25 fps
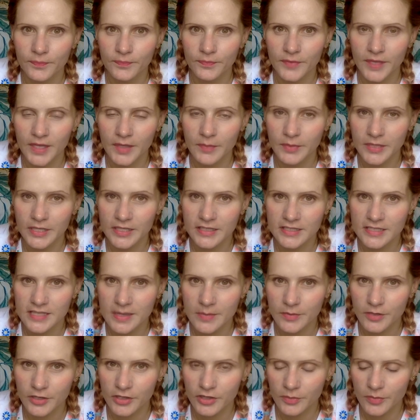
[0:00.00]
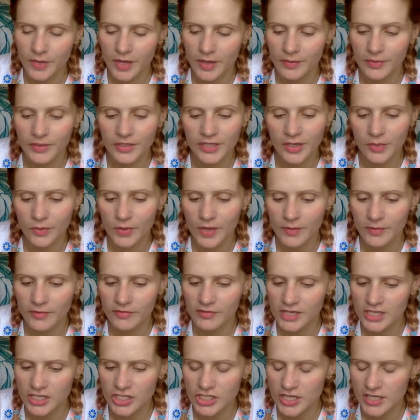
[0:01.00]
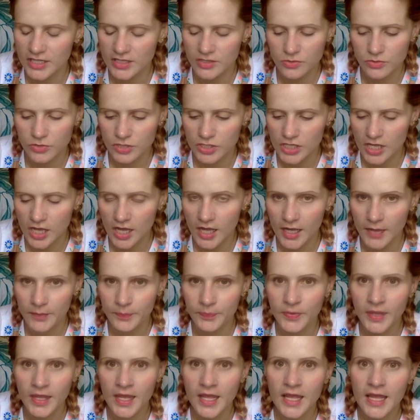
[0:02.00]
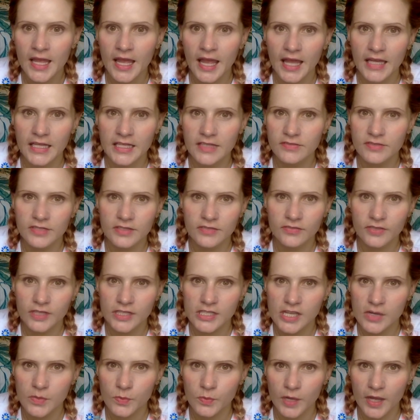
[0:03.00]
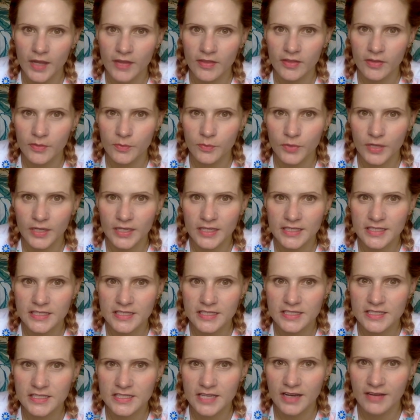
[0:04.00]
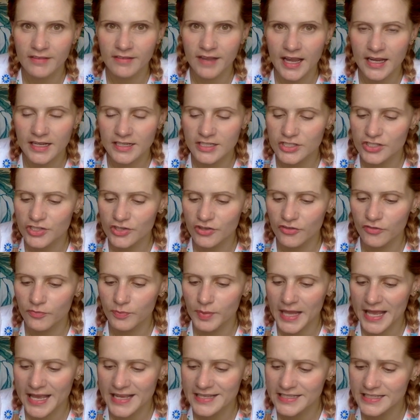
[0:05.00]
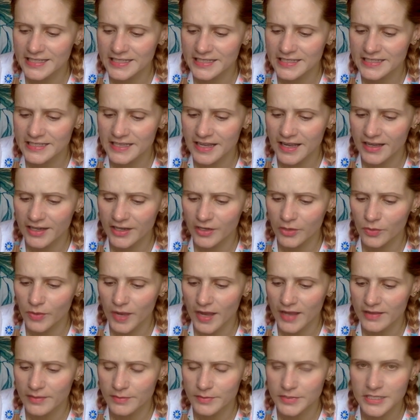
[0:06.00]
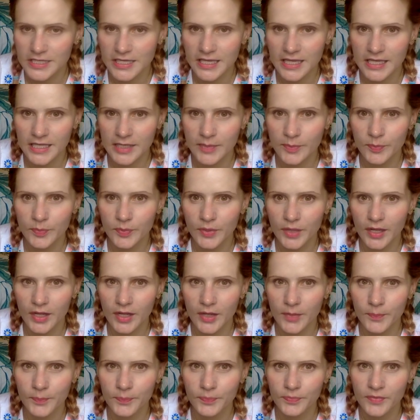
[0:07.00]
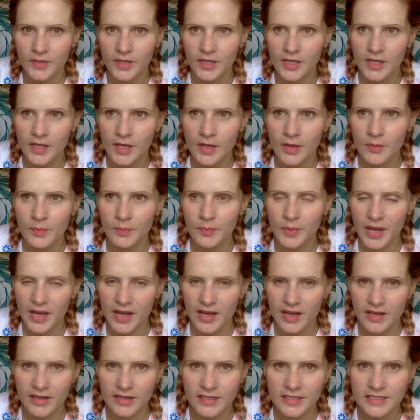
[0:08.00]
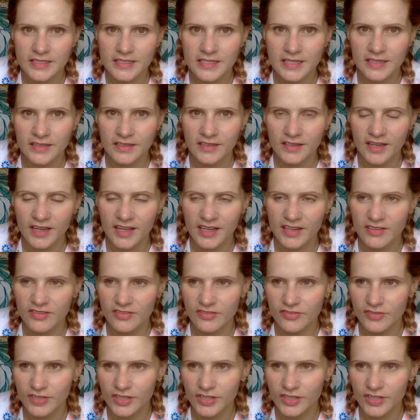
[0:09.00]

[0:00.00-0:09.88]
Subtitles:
it being summer at the moment, I wear my running shades all the time. And even if I don't wear them when it's direct sort of blazing sun, I wear them to keep bugs and kind of,